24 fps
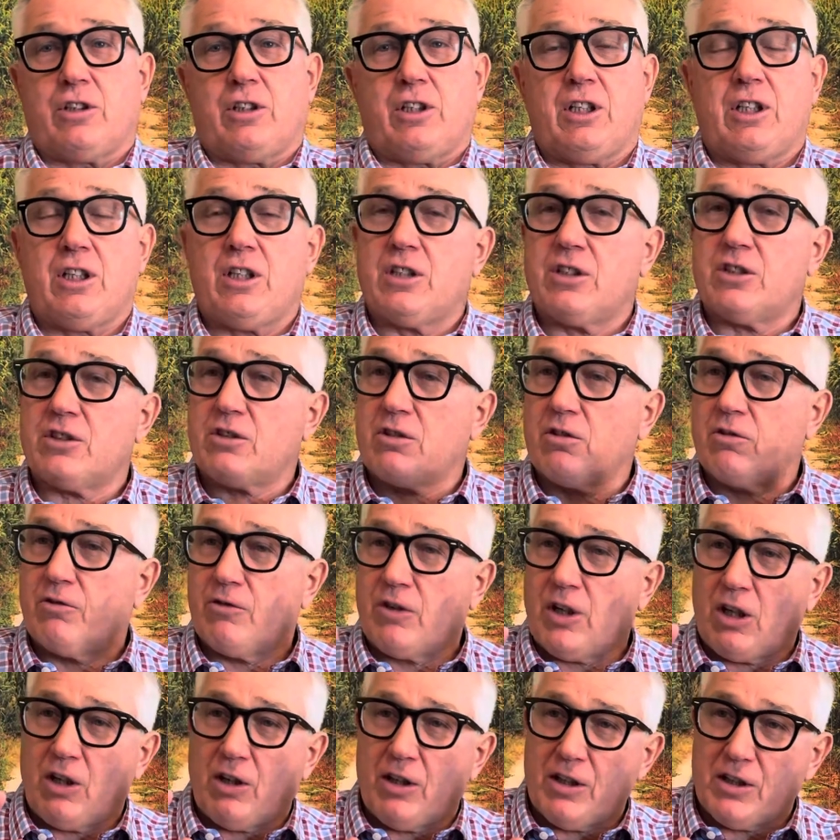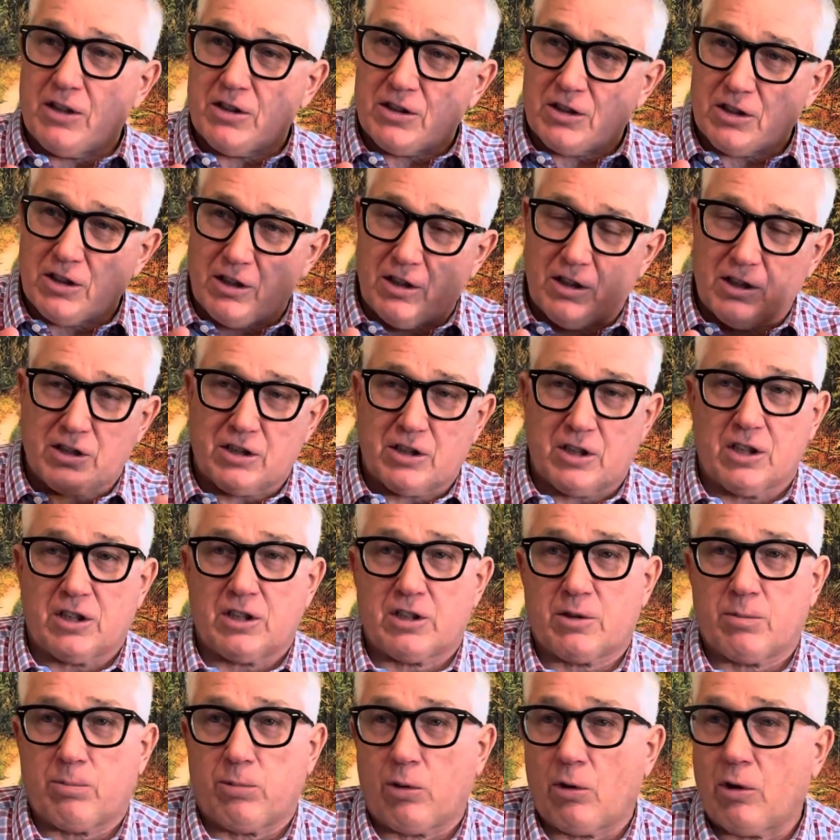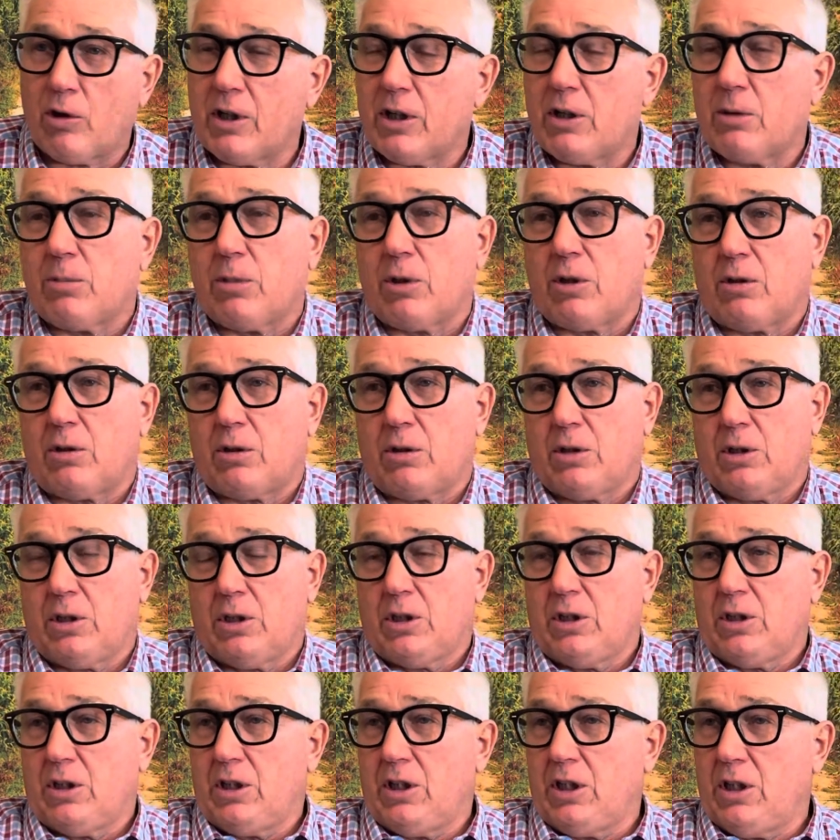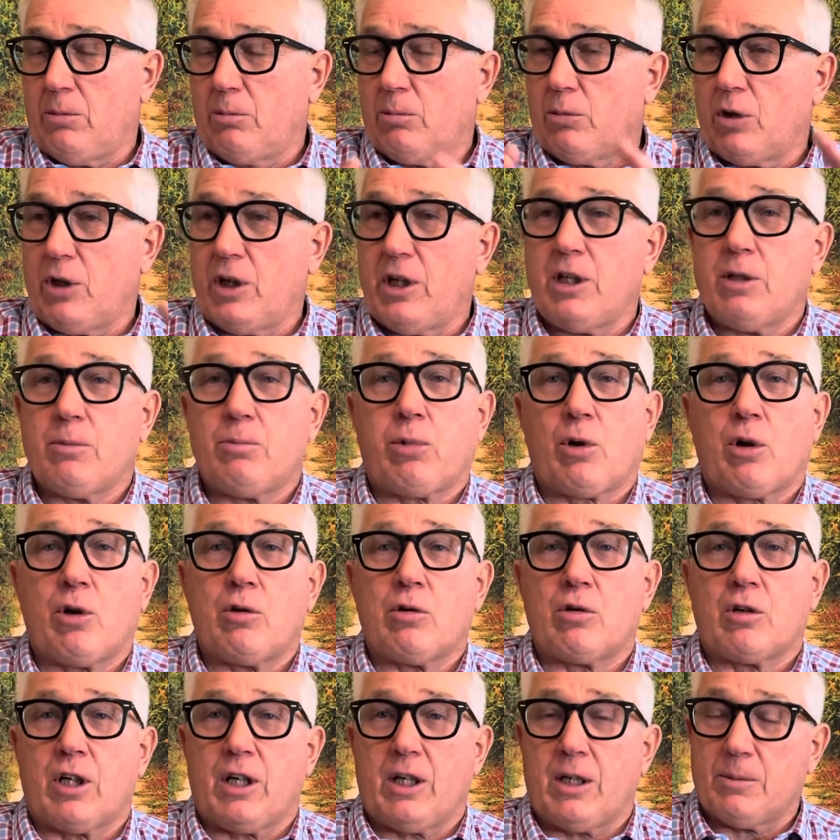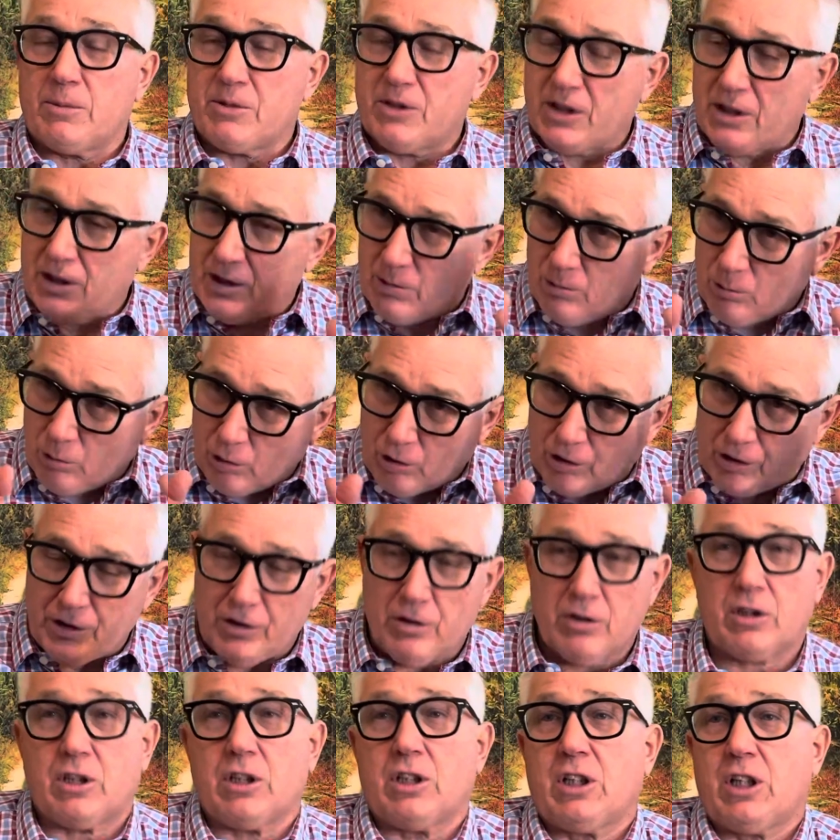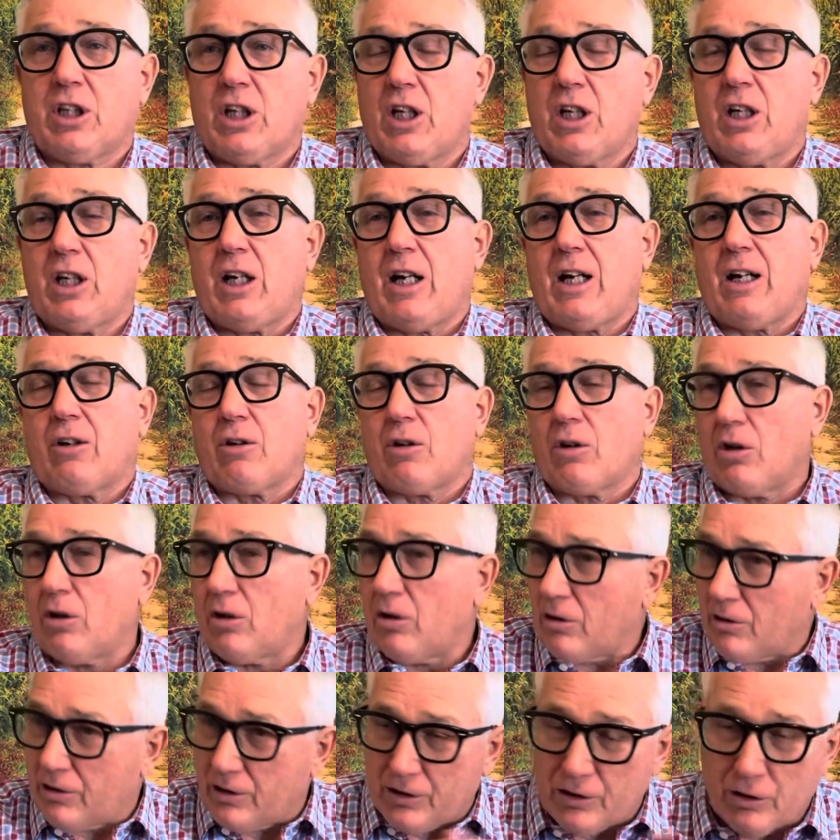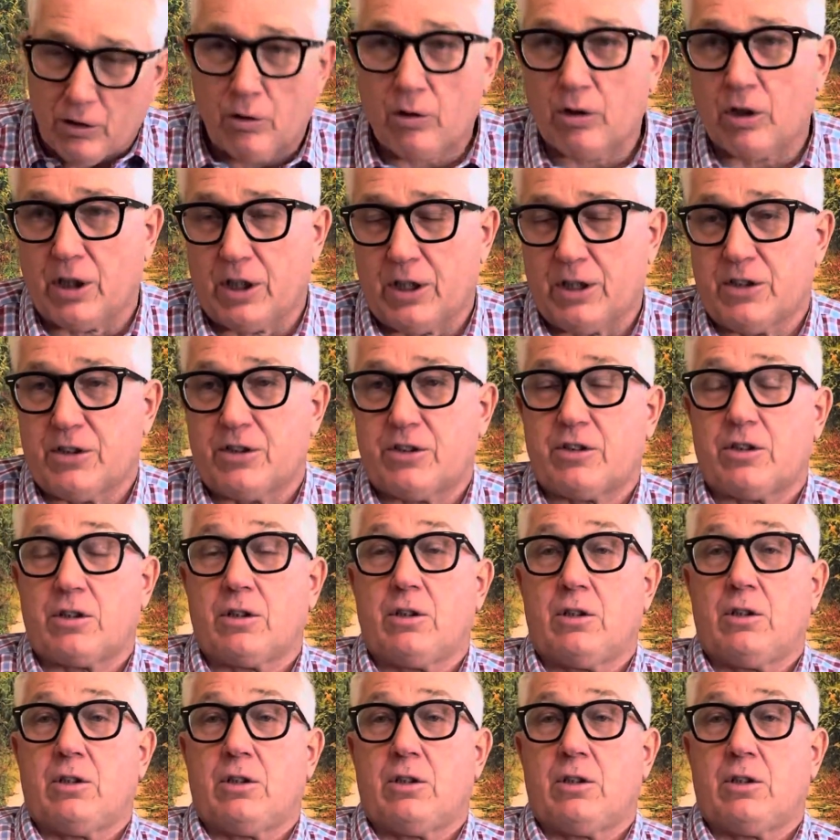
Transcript: It is the variance that is exploitable in breeding programs. And the more you can cut out all the noise,